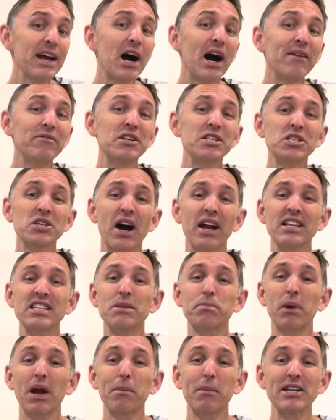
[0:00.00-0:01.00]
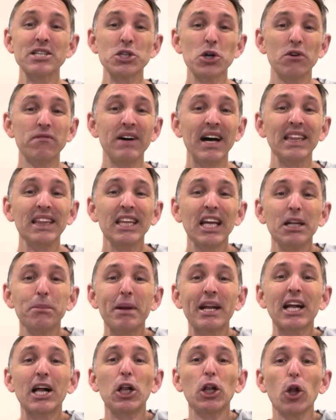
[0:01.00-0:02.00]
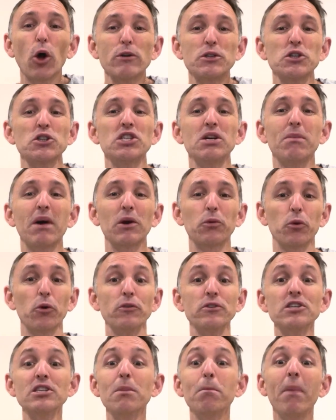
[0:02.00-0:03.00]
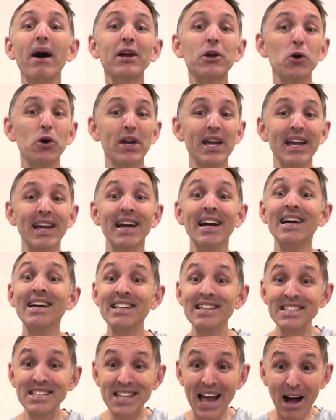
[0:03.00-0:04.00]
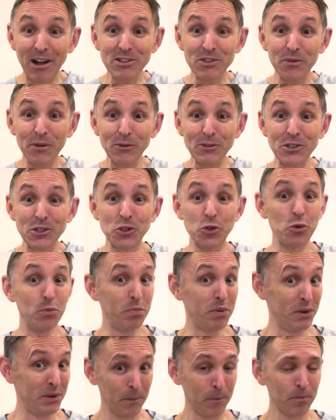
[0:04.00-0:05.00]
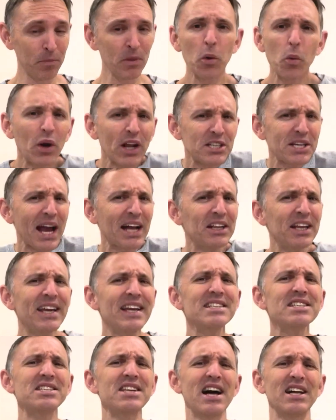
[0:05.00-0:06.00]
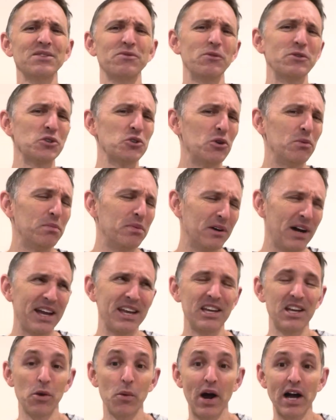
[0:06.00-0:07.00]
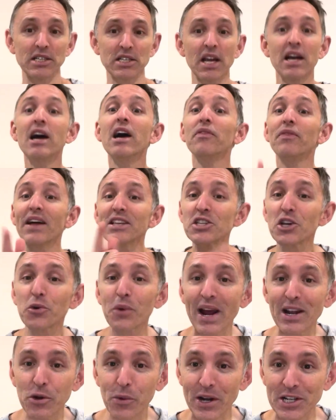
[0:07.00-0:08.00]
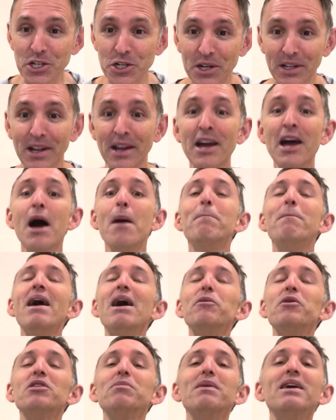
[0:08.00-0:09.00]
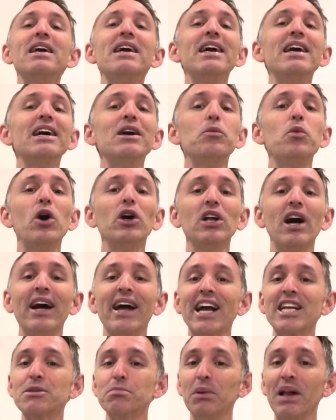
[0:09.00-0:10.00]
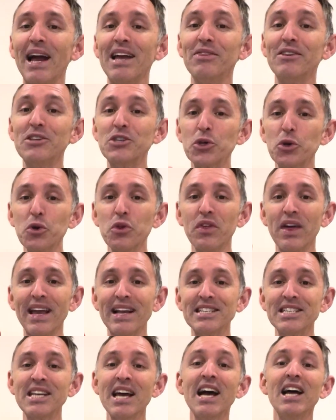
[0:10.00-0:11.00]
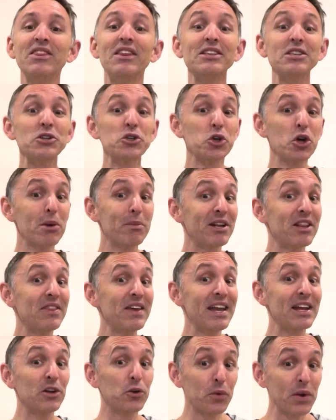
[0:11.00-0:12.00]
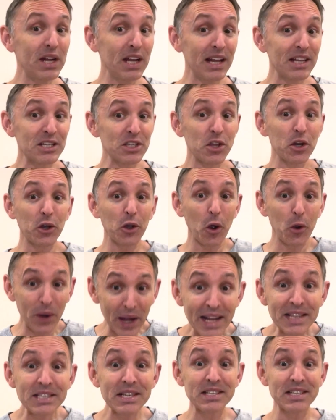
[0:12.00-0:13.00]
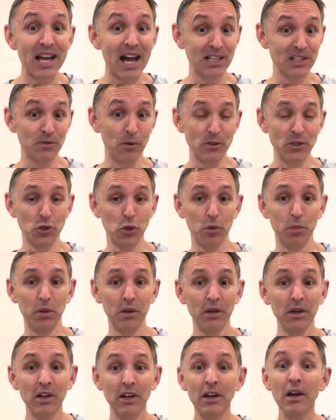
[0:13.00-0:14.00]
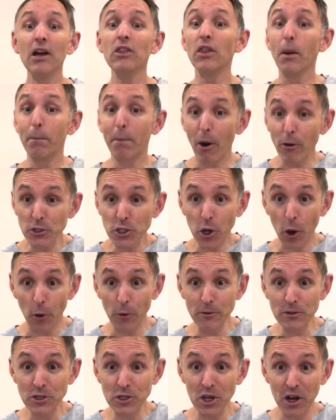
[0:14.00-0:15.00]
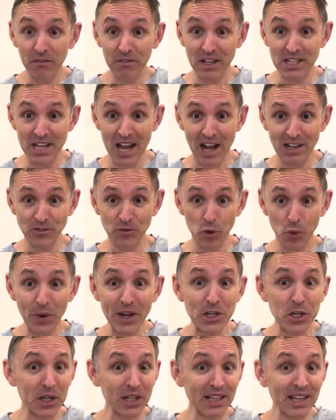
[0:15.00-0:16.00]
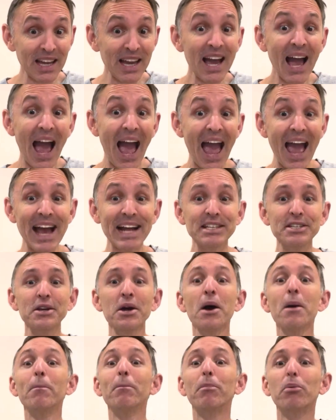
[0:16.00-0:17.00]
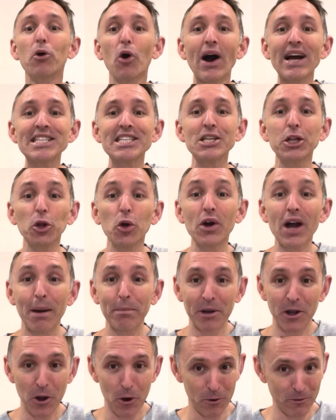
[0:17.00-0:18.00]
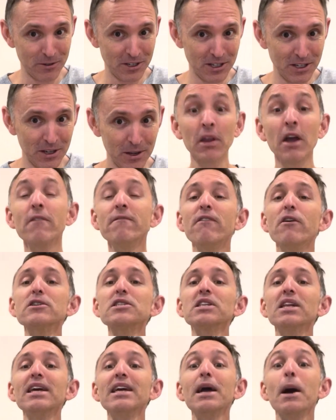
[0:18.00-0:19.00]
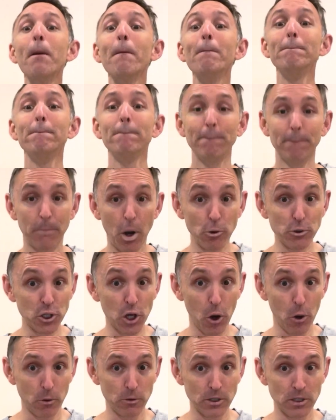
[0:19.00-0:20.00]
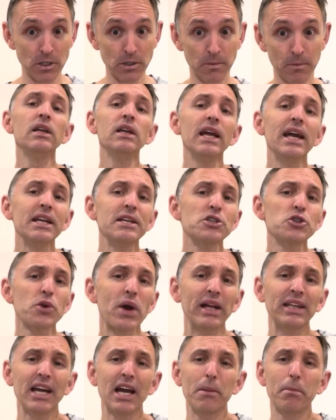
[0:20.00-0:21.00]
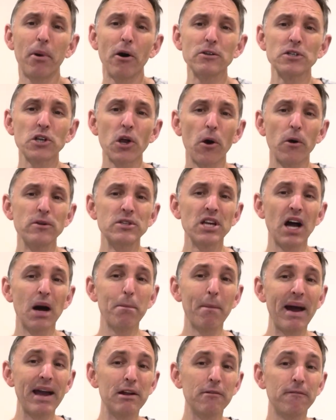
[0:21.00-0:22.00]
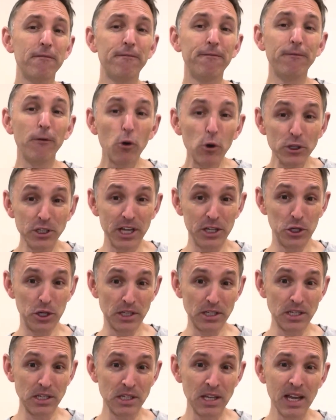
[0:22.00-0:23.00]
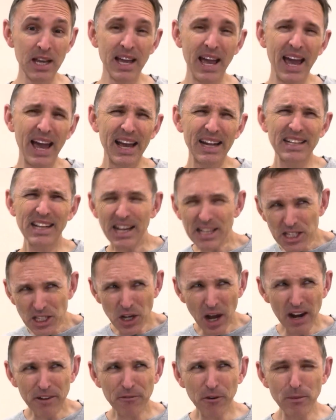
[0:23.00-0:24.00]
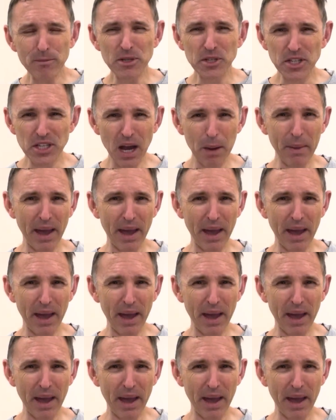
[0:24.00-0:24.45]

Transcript: I've decided to bring myself a little bit closer to my roots by cooking Townsville Soup. What exactly is Townsville Soup, I hear you ask? That's a great question. Bear with me here while I explain the two things that determine the ingredients that go into Townsville Soup: the postcodes of the Townsville region and price lookup codes. Firstly, postcodes. In Australia, postcodes are made of 4 digits, and aside from some